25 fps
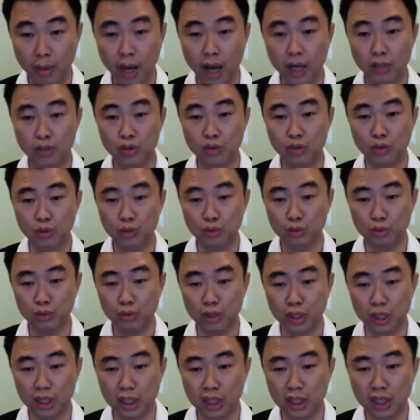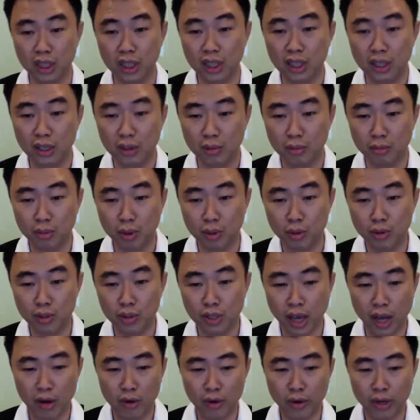passed through the
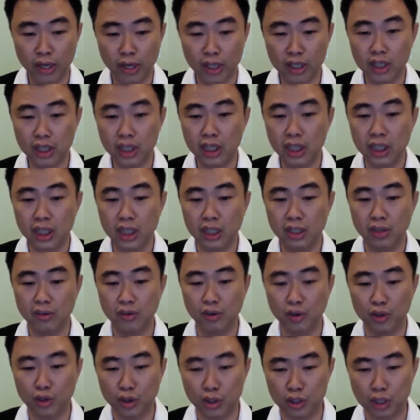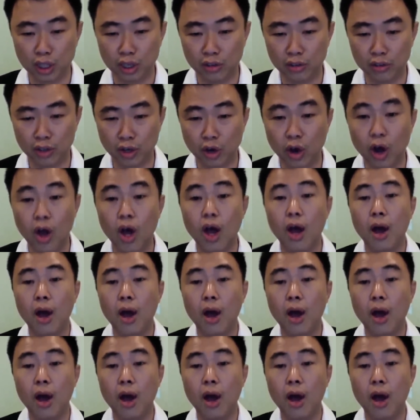most harrowing year for yourself,